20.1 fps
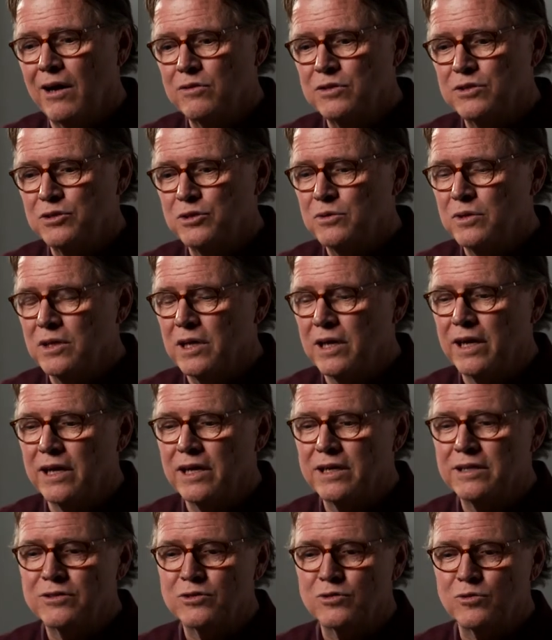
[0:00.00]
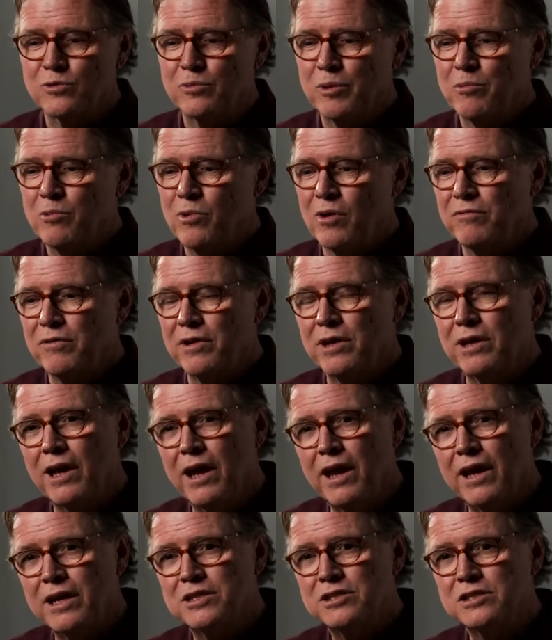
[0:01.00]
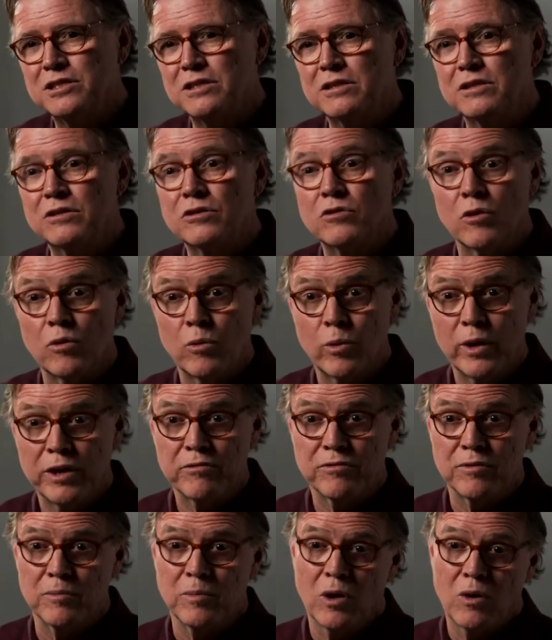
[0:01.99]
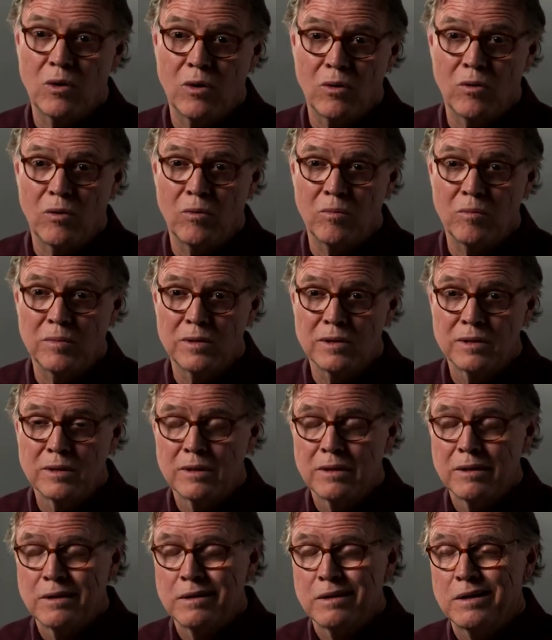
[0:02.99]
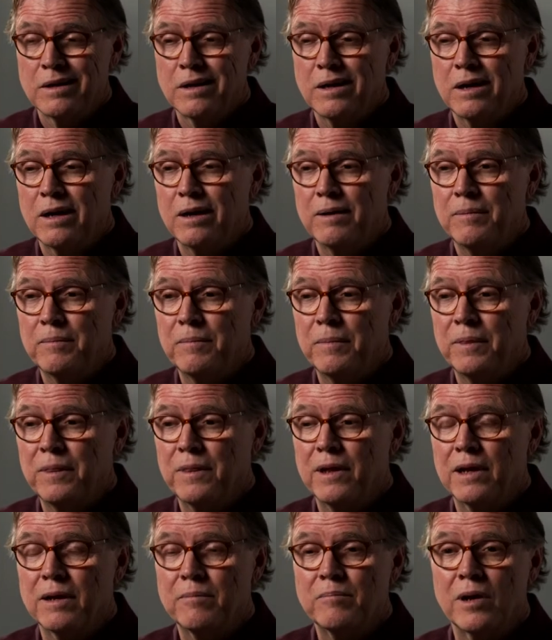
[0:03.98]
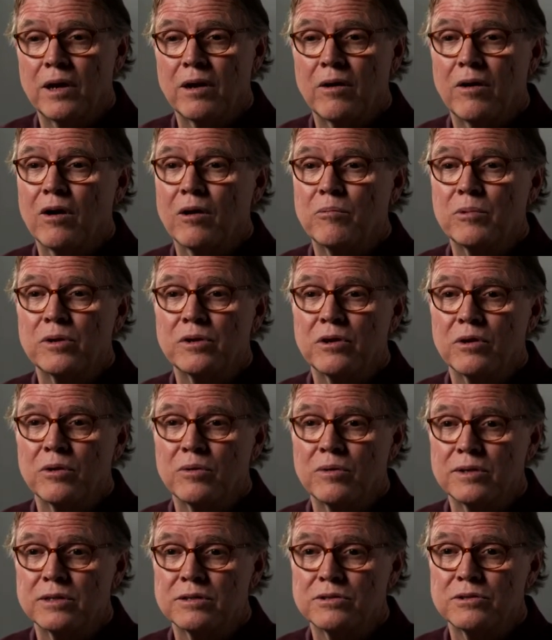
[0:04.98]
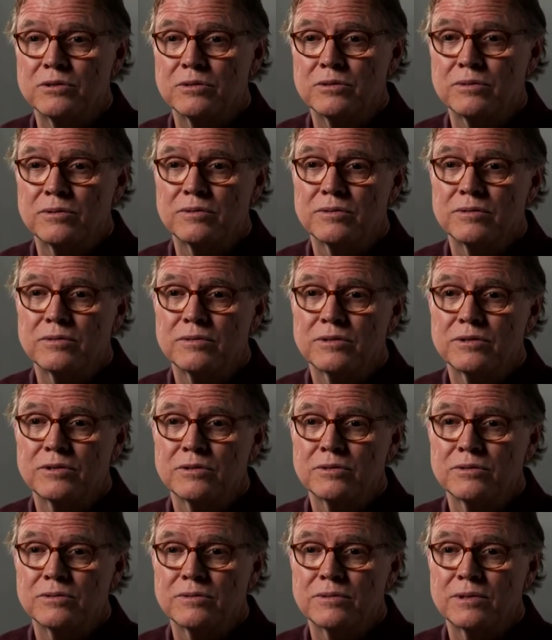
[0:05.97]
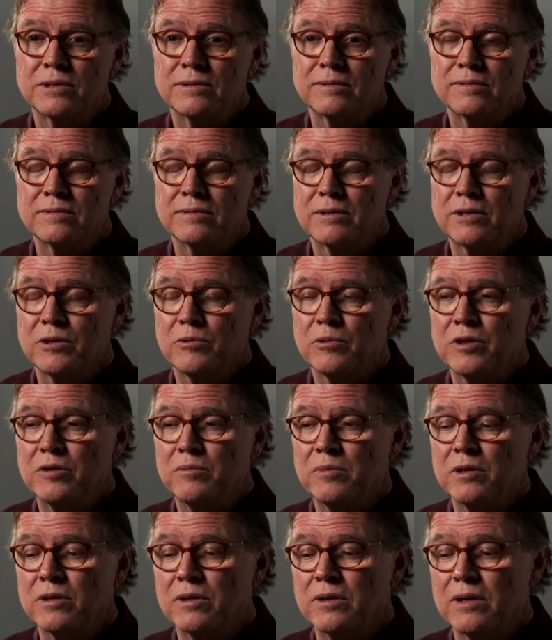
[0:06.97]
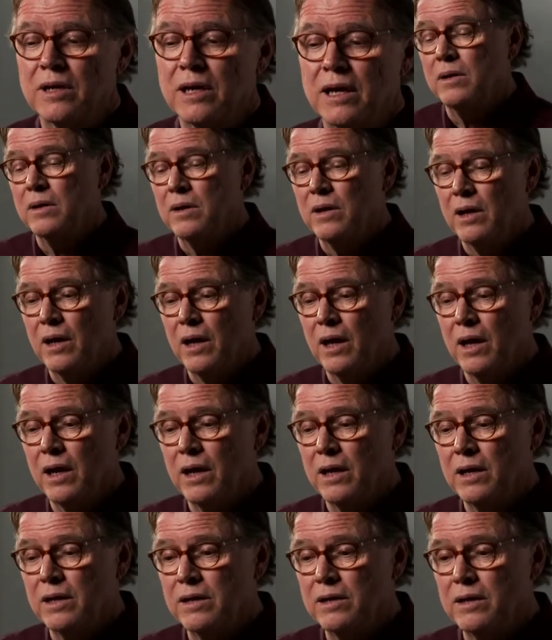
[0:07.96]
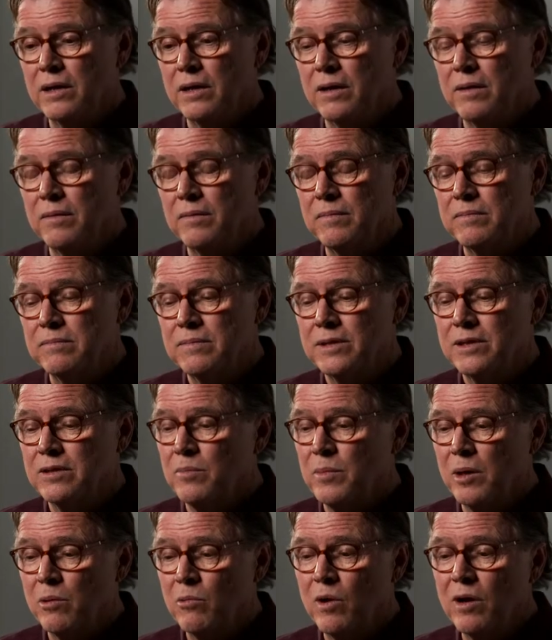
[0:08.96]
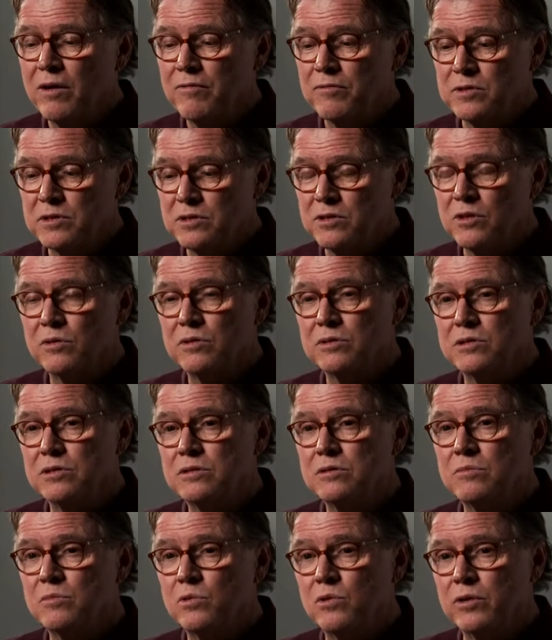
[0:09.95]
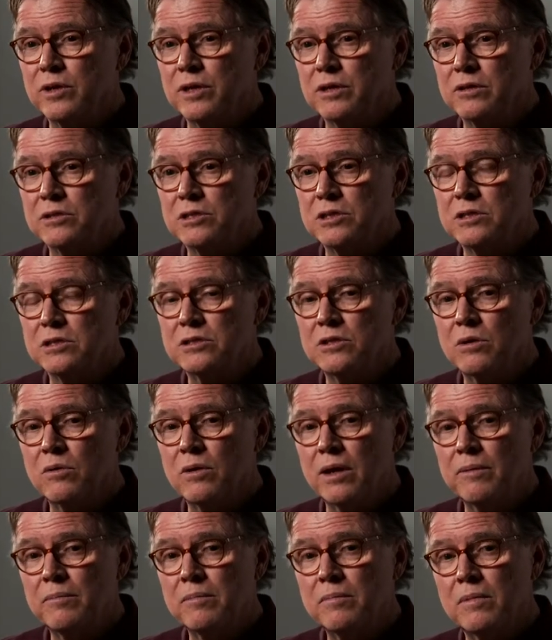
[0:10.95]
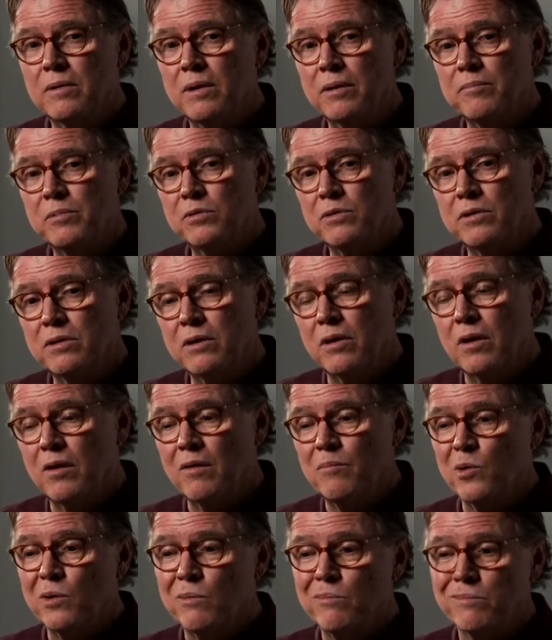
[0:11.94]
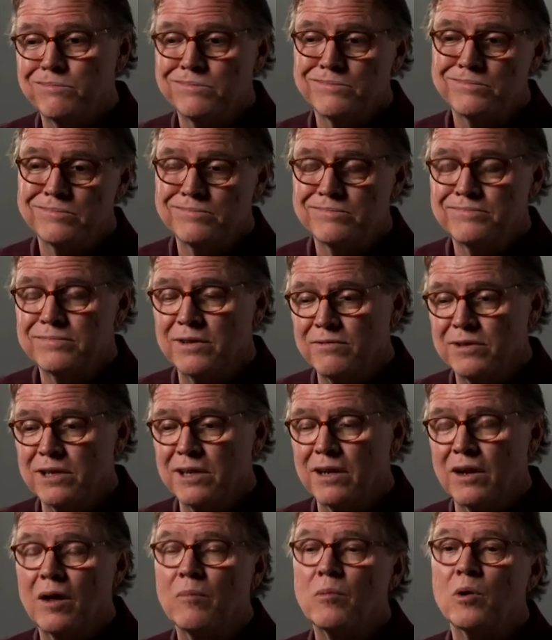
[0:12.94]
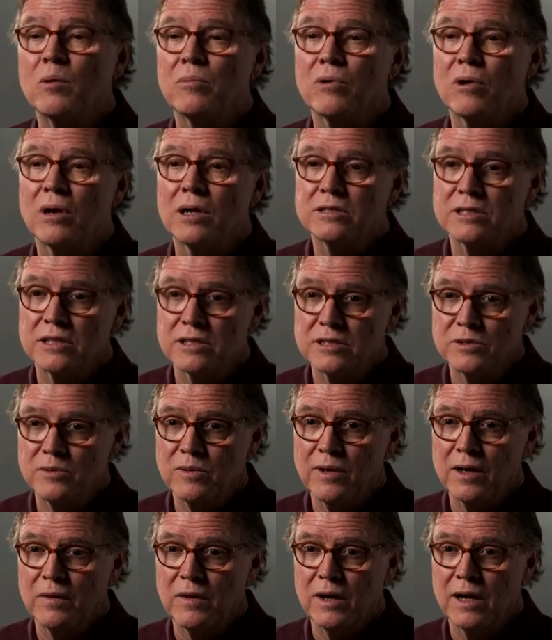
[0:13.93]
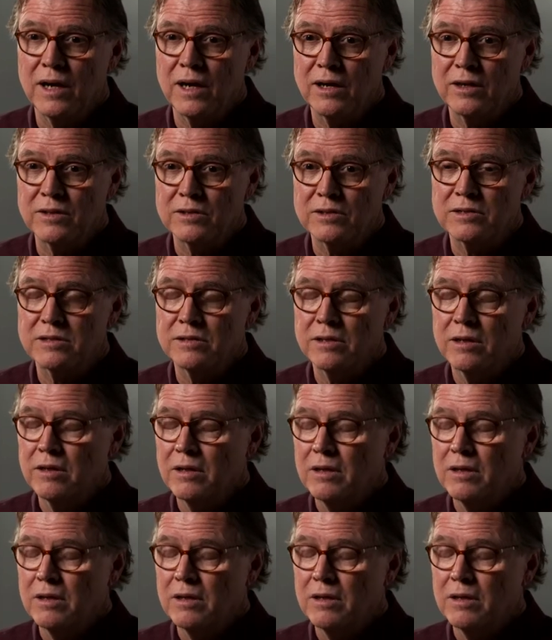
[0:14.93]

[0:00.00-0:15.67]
too late, or we were on vacation, or away from home, that my heart would go into an arrhythmia. And my wife has noticed the more energy, so I'm doing a lot more. I've done a lot more projects around the house.